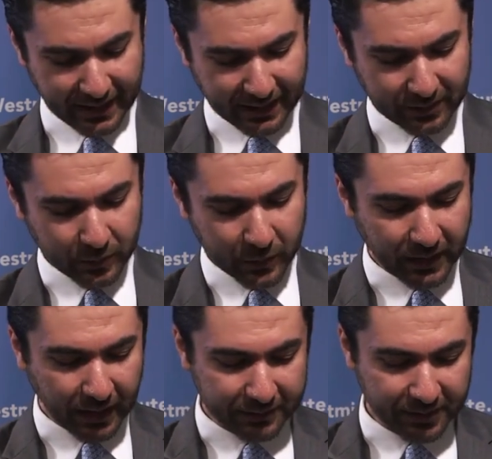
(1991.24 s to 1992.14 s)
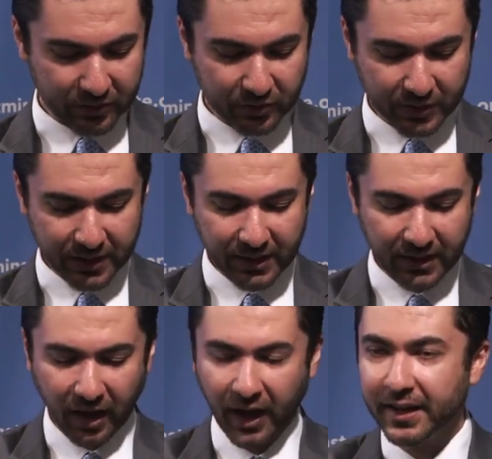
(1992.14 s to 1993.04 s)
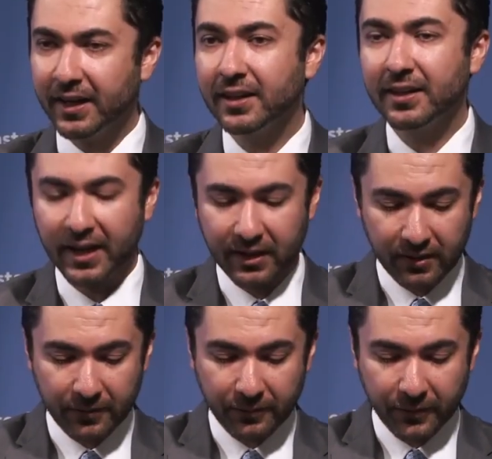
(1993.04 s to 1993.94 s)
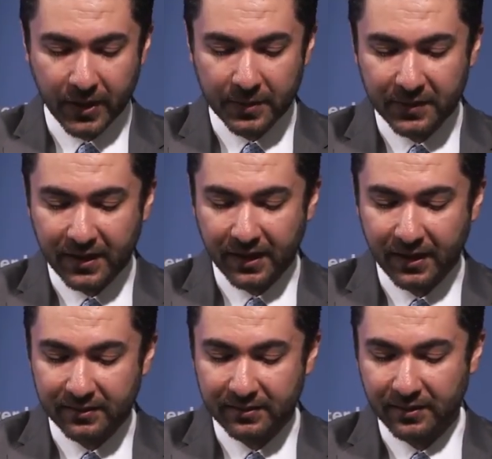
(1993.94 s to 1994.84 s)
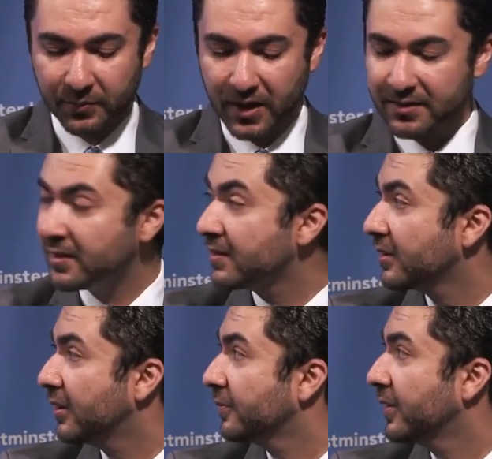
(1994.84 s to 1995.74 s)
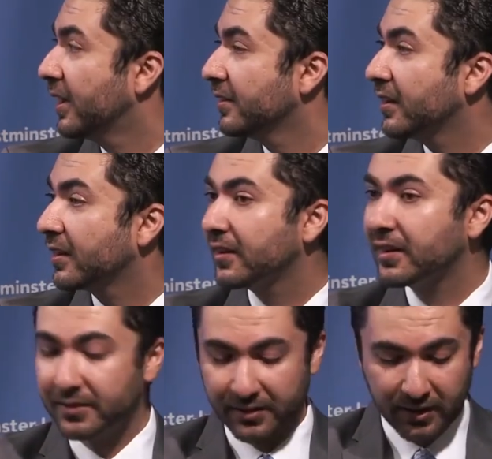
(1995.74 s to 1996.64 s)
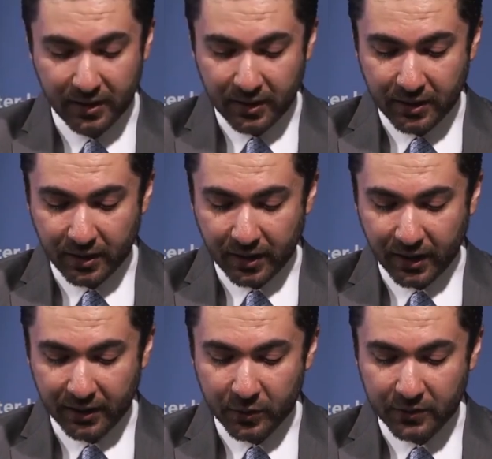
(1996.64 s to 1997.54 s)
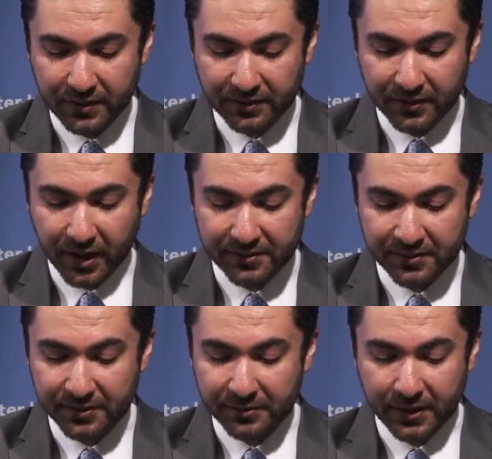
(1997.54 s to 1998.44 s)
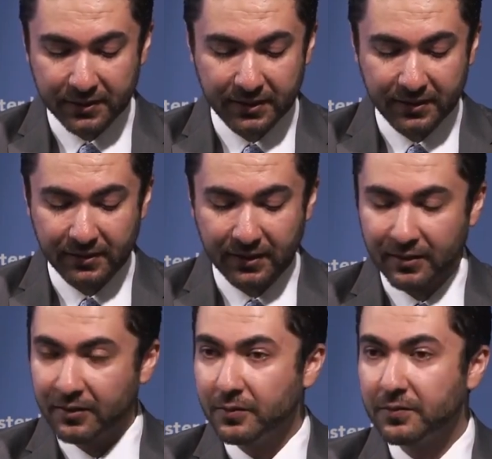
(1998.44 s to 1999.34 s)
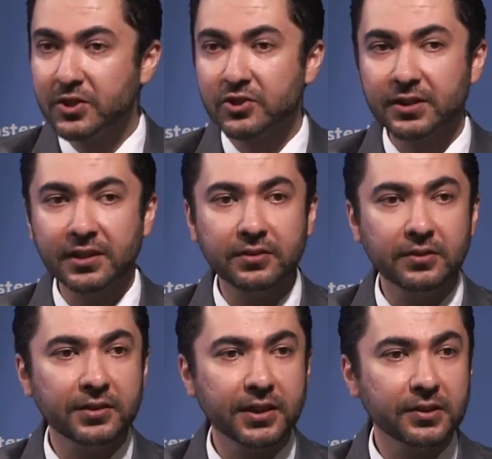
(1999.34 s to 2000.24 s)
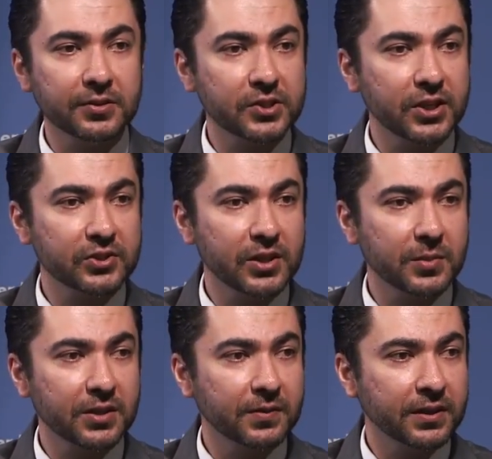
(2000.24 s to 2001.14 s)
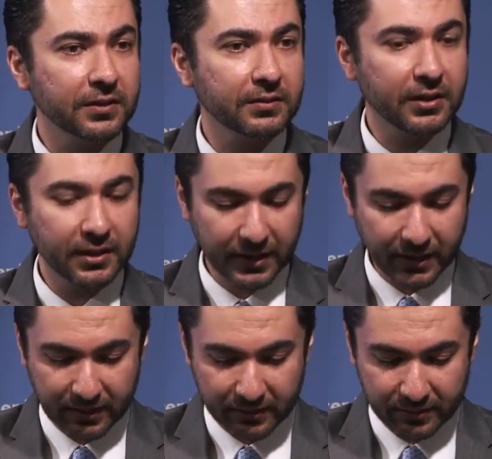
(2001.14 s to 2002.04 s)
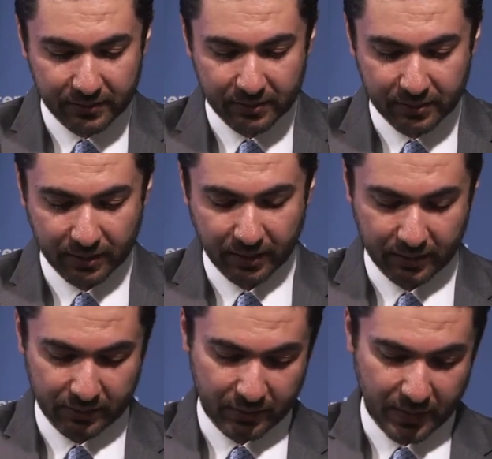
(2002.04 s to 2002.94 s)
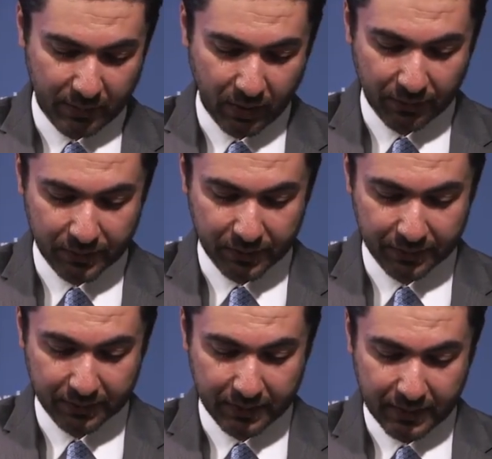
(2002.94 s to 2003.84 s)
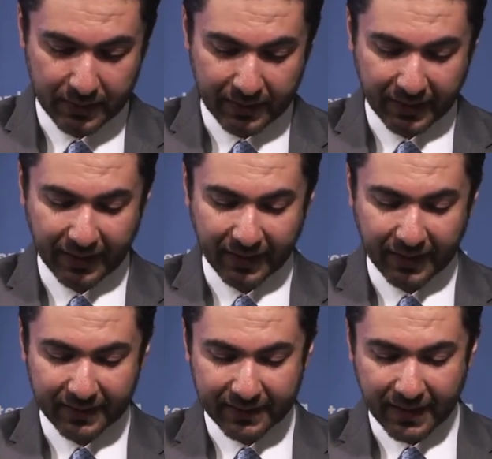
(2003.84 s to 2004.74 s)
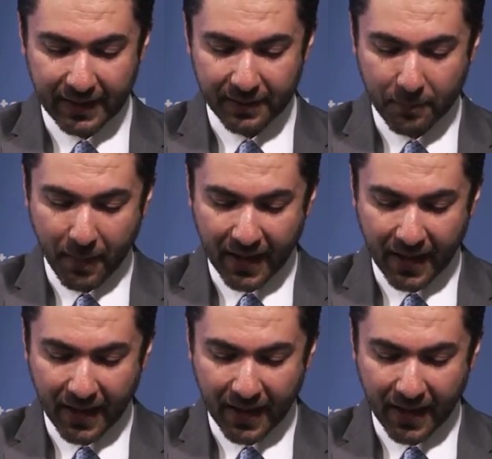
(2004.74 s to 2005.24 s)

In 2003, IAEA confirmed that the presence of undeclared nuclear sites in Iran, which led to negotiation between Iran and European powers, and they